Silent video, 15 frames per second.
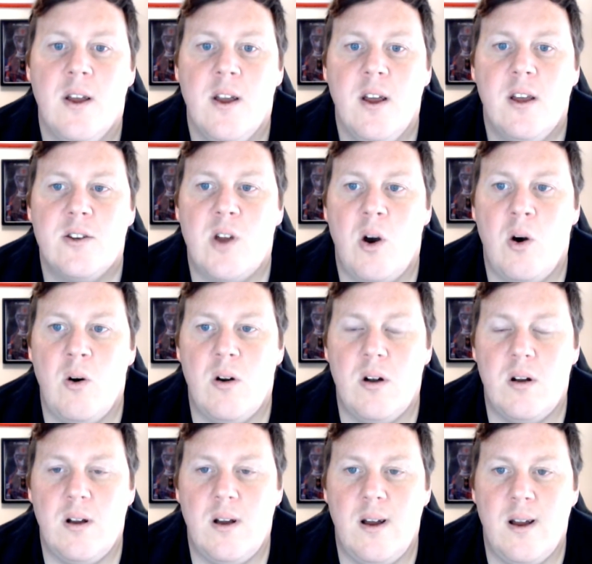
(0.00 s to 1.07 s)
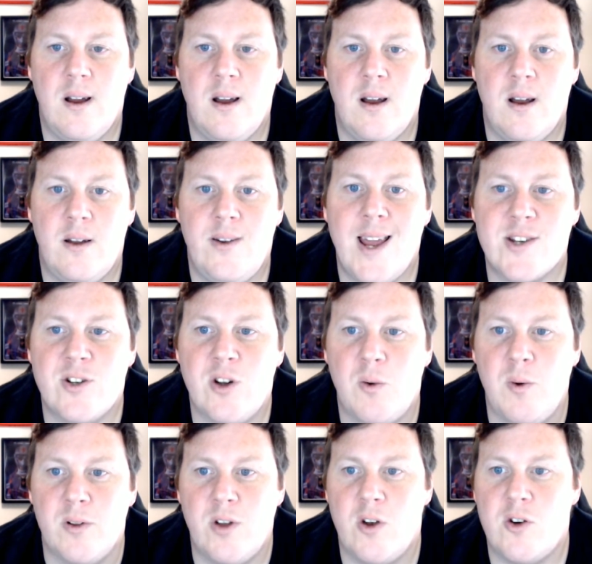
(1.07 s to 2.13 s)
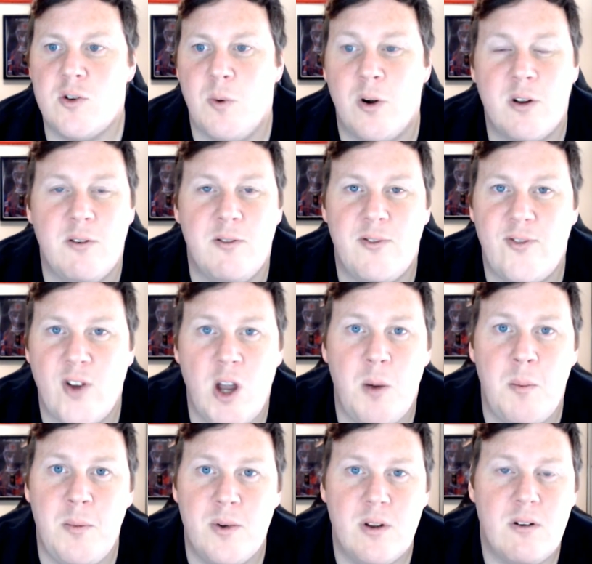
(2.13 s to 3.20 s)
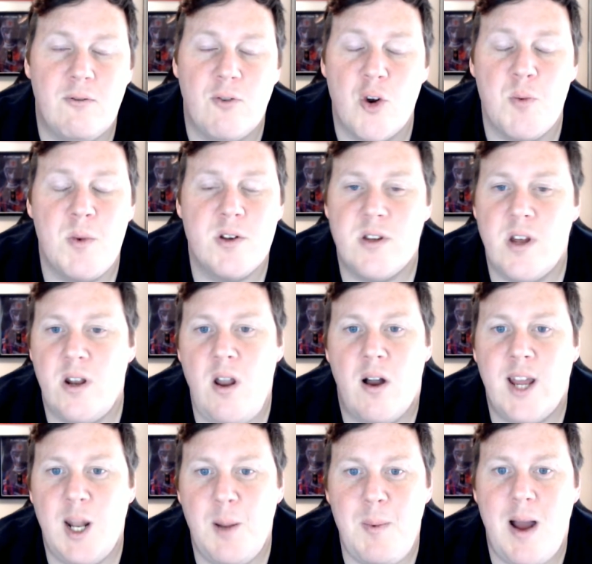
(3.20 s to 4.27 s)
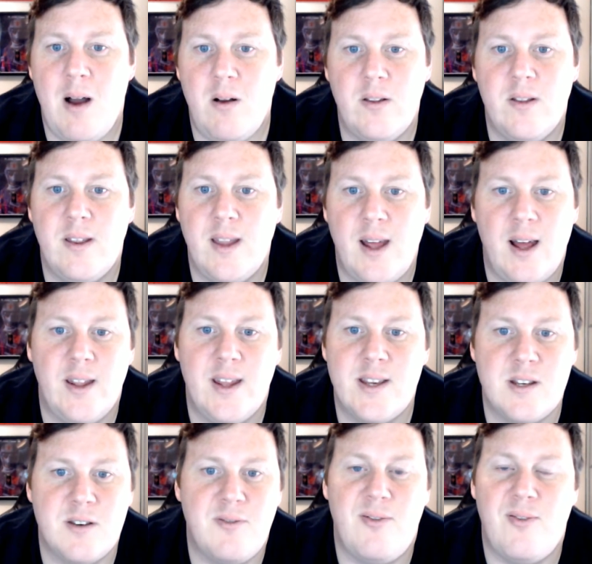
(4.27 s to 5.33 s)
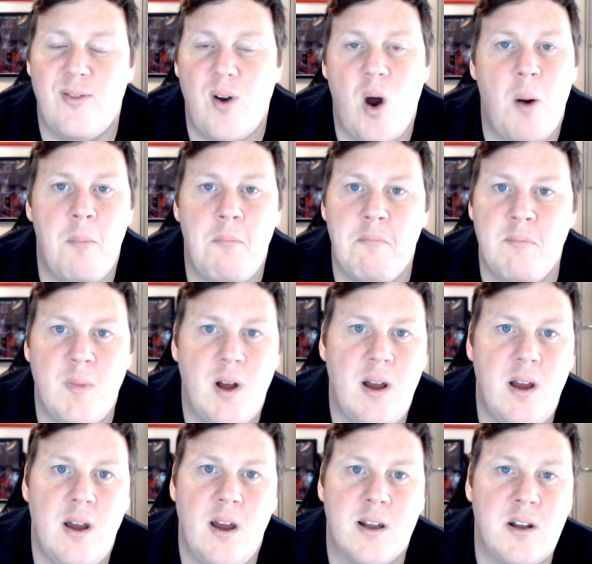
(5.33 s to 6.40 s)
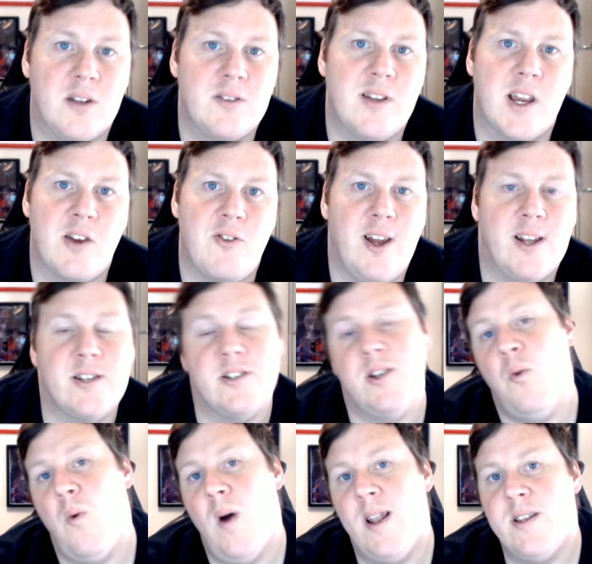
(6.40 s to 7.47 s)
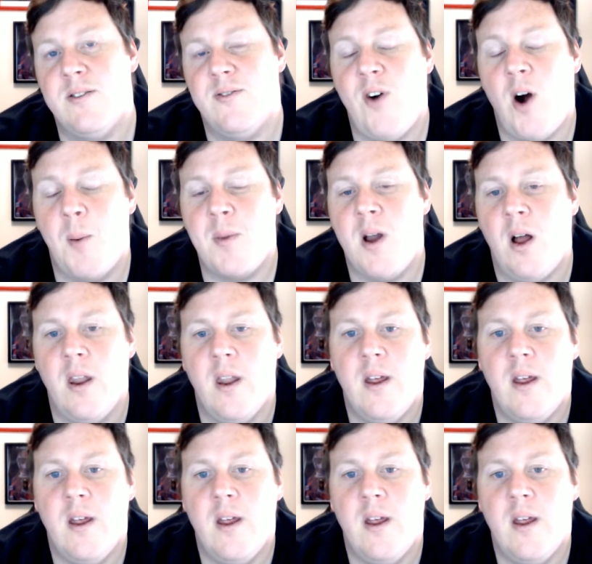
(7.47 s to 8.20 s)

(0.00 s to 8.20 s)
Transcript: So next up, we'll do some unconfirmed rumours that are knocking about. Now this is from content creators that went to FarmCon